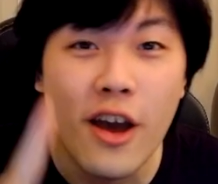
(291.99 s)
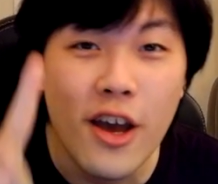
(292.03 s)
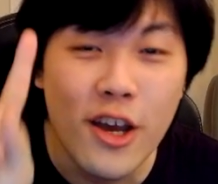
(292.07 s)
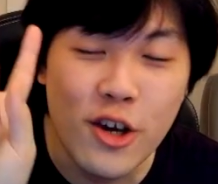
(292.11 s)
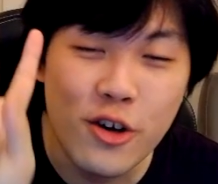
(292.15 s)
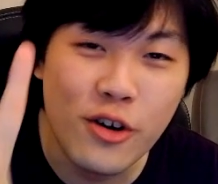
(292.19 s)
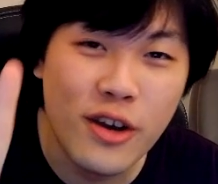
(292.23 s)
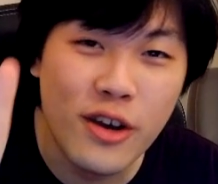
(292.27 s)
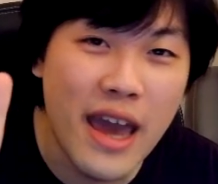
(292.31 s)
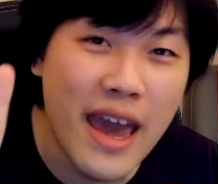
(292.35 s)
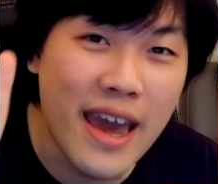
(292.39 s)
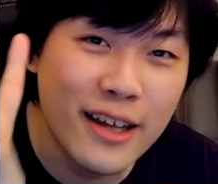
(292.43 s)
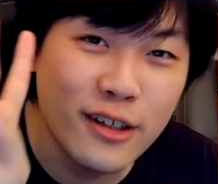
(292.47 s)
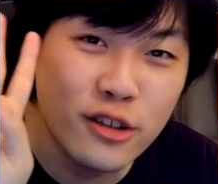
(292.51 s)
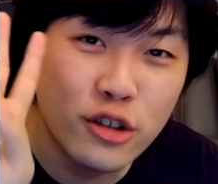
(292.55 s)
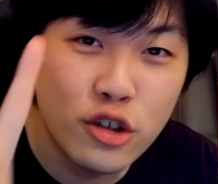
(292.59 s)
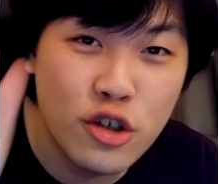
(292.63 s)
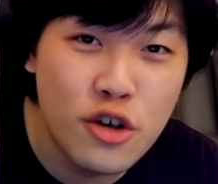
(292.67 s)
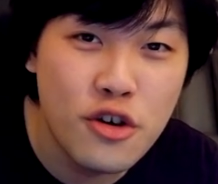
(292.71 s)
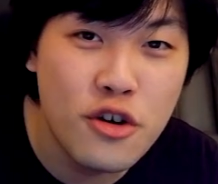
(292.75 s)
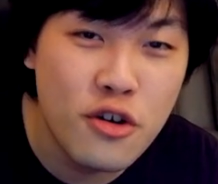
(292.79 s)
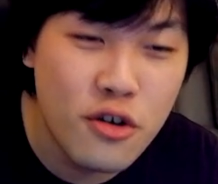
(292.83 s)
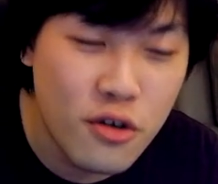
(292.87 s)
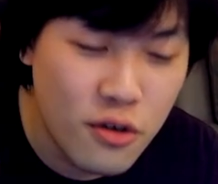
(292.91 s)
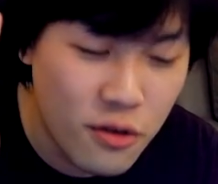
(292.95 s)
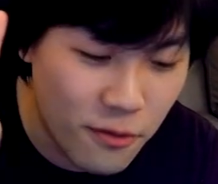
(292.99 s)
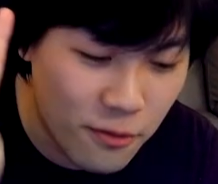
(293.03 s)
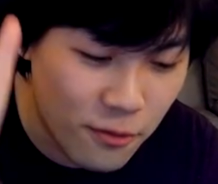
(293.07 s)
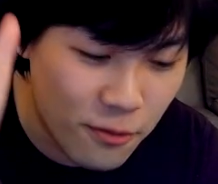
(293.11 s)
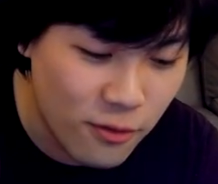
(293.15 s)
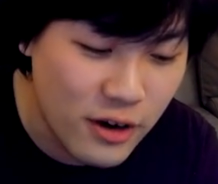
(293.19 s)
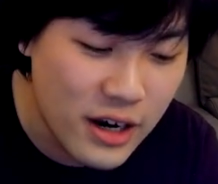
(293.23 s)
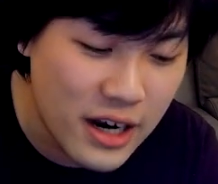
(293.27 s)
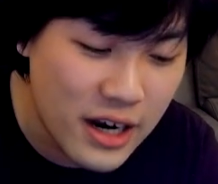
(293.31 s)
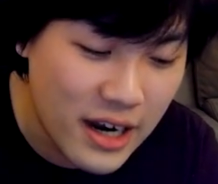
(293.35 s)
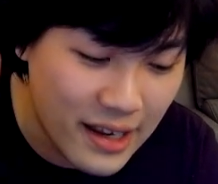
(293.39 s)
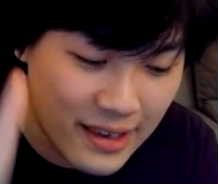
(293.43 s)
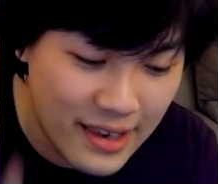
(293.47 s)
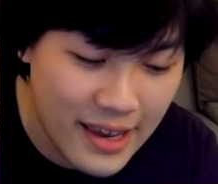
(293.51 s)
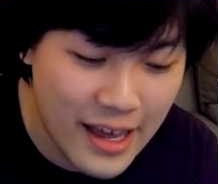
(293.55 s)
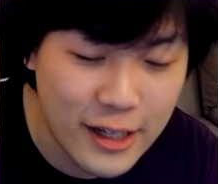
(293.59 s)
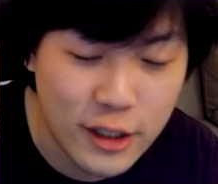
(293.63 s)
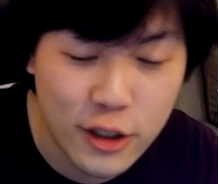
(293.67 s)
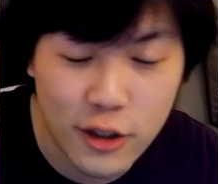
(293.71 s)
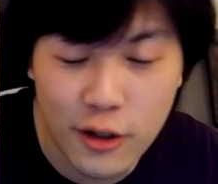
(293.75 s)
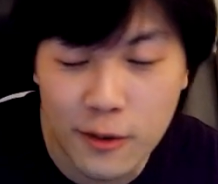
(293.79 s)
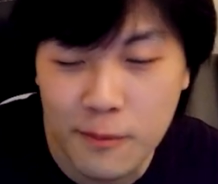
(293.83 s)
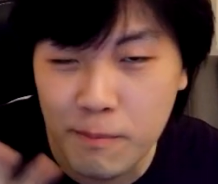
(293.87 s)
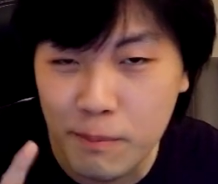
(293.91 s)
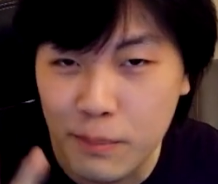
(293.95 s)
you gain two free
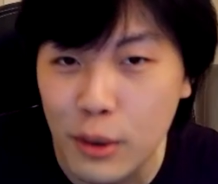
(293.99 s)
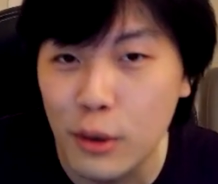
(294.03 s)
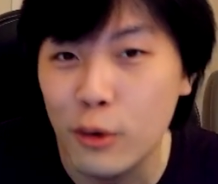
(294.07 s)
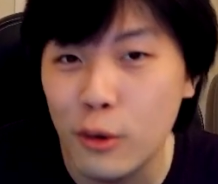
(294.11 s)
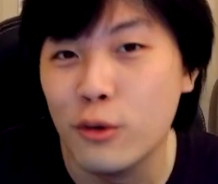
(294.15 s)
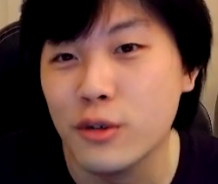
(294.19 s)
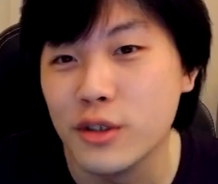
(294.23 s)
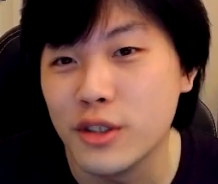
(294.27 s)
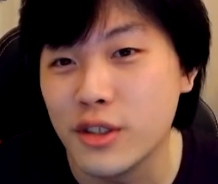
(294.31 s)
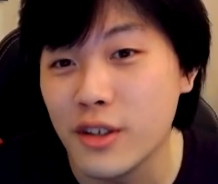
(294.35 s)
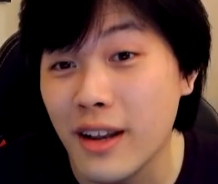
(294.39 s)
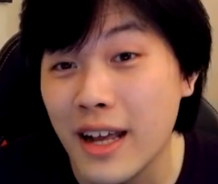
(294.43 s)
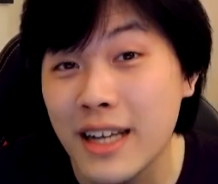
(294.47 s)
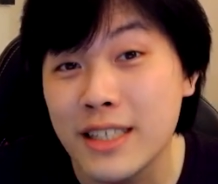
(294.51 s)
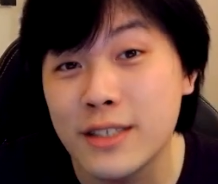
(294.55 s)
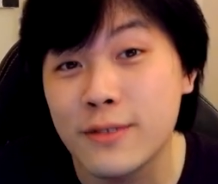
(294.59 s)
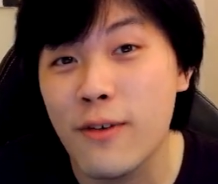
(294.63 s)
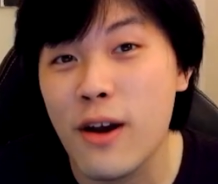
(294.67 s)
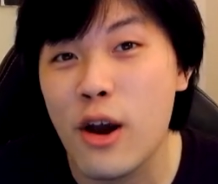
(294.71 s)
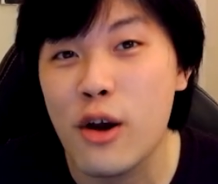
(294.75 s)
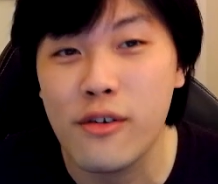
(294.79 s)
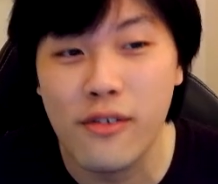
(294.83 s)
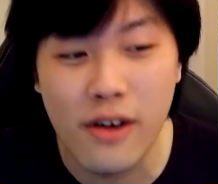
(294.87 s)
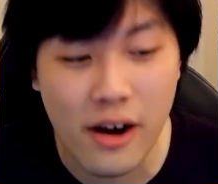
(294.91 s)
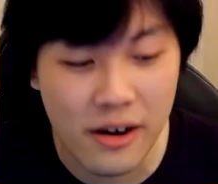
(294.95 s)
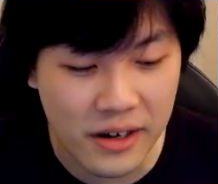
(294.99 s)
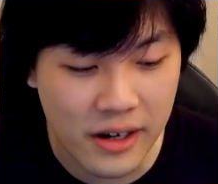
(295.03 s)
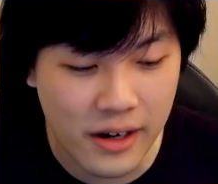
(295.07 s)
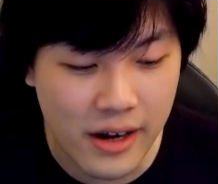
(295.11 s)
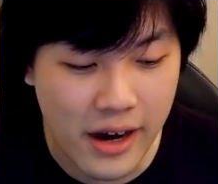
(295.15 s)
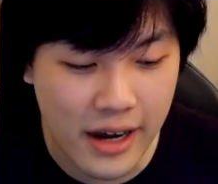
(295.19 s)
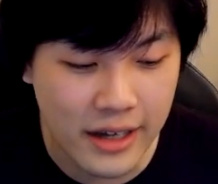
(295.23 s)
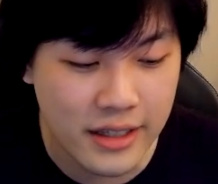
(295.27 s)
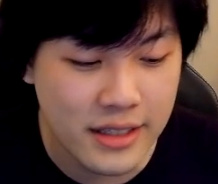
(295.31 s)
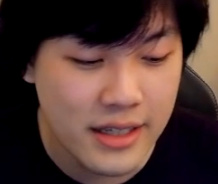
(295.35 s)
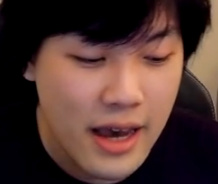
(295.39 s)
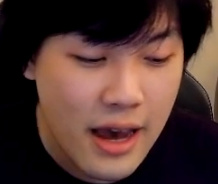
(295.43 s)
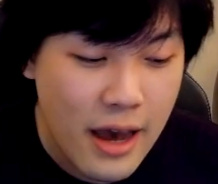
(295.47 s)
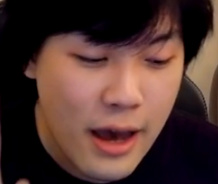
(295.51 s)
legend pulls. So that's very, very nice.